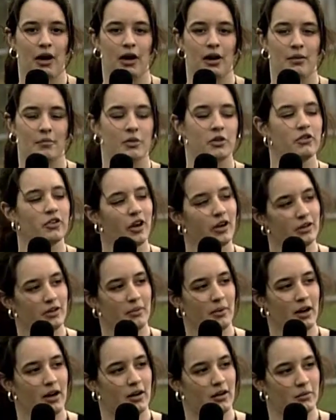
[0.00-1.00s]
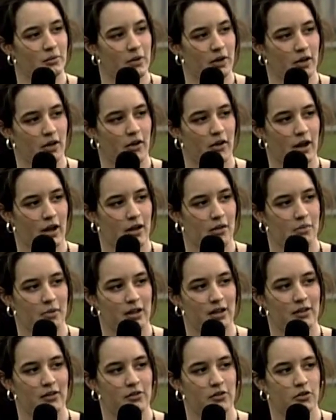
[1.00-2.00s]
You talked about Pitt going out of the Big
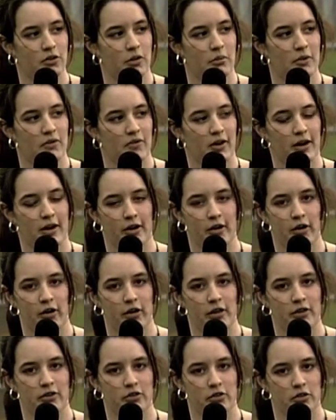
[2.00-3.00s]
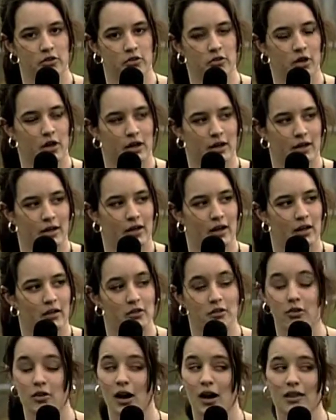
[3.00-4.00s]
East tournament very early to UConn.
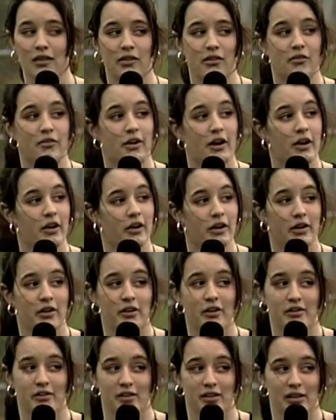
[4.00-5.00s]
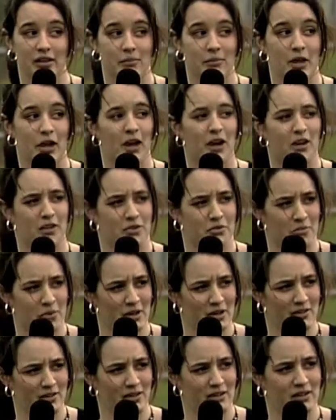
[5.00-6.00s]
UConn's a very good team. They got a
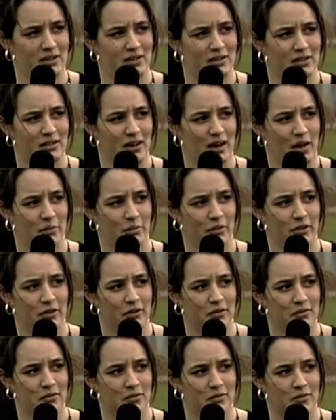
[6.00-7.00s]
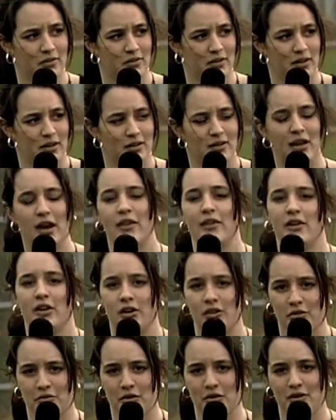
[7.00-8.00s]
3 seed, I believe. Yeah, they got
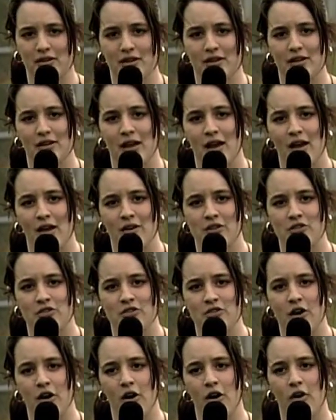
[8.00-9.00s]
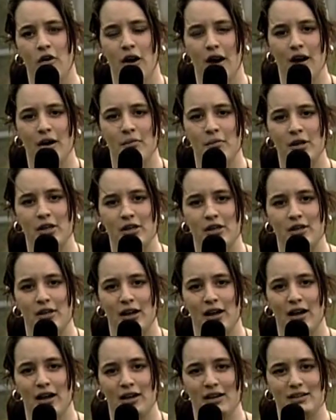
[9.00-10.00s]
a 3 seed. So, I mean,
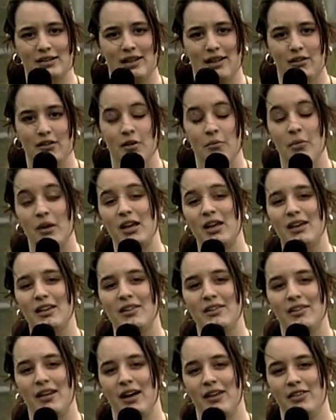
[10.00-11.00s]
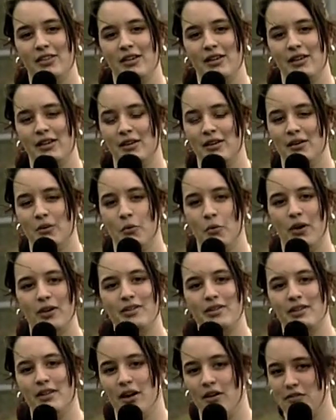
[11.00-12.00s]
the Big East, I think, was
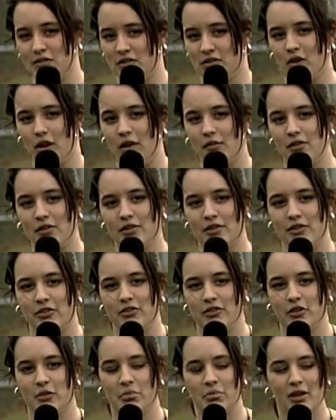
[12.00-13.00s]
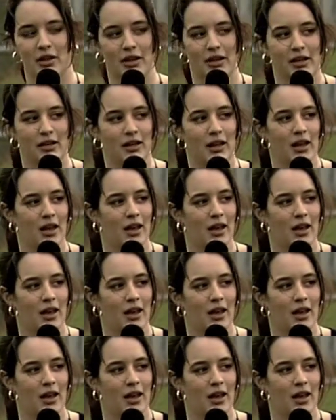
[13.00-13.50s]
the toughest conference this year to play in,